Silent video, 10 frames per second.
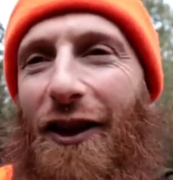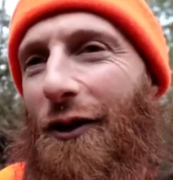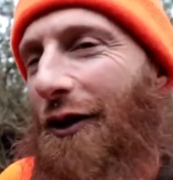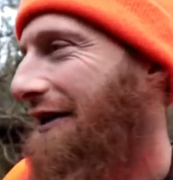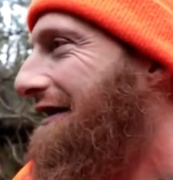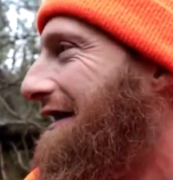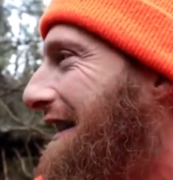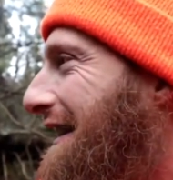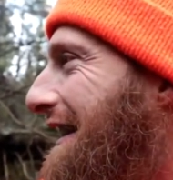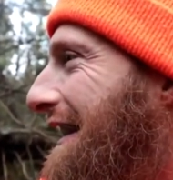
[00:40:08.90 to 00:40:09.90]
in the
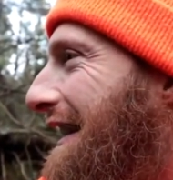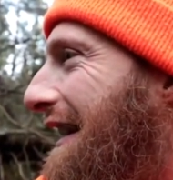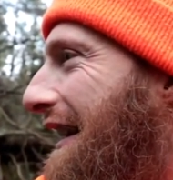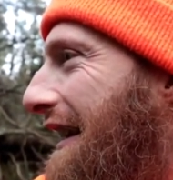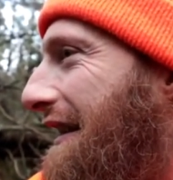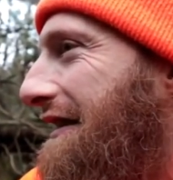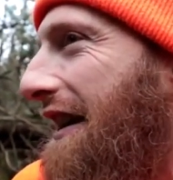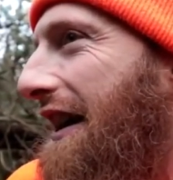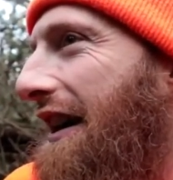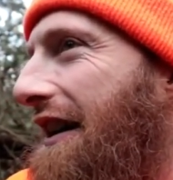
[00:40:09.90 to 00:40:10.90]
woods
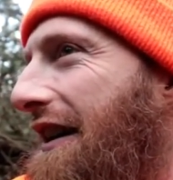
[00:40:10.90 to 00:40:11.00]
is